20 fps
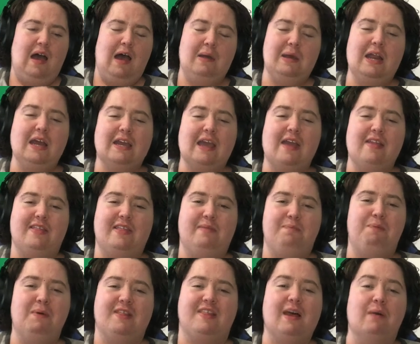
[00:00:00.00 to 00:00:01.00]
I mean, I guess, Sorry.
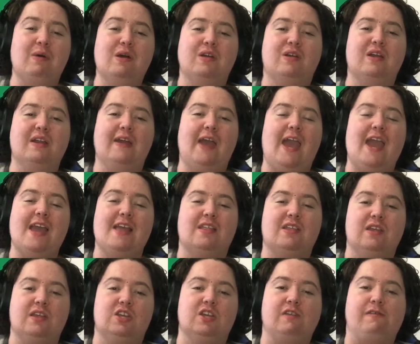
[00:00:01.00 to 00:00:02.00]
but someone could have
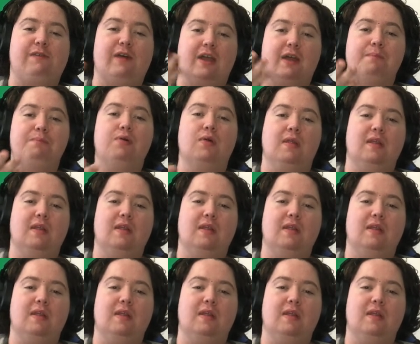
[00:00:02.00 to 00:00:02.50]
easily just fucking put